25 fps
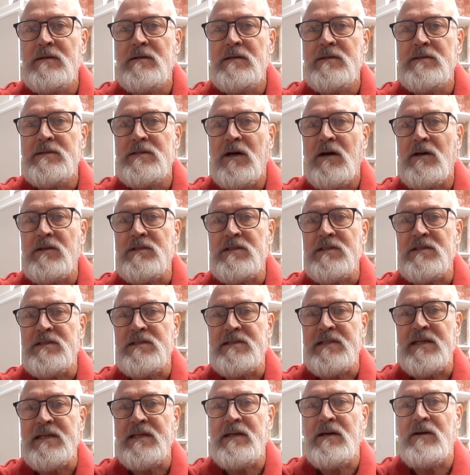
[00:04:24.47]
It's hard to
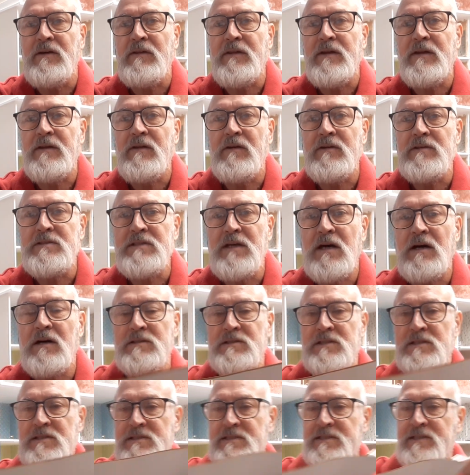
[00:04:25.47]
see. It's hard
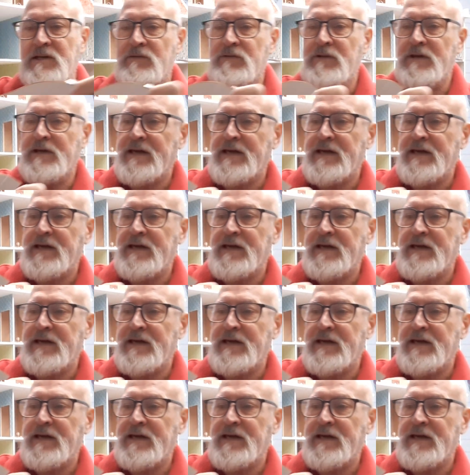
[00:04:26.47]
to see on the